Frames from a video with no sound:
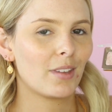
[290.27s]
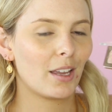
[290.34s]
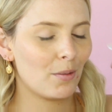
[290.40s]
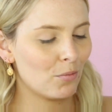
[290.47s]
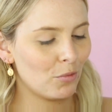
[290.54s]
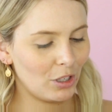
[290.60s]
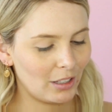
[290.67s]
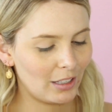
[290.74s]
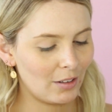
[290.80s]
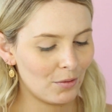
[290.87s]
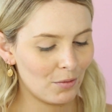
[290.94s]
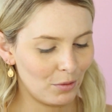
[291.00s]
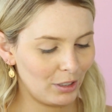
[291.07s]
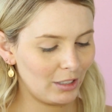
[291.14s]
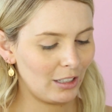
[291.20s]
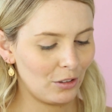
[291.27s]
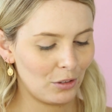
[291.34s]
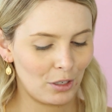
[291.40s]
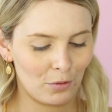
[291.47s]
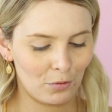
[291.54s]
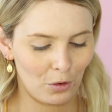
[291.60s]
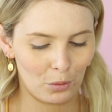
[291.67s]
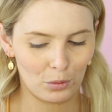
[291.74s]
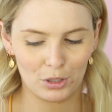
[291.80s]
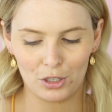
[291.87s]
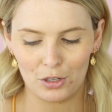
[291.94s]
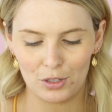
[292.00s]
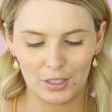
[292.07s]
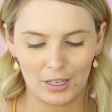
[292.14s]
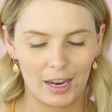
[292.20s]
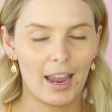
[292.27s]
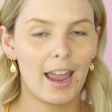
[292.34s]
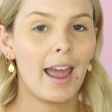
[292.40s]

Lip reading: I'm really, really looking forward to using it.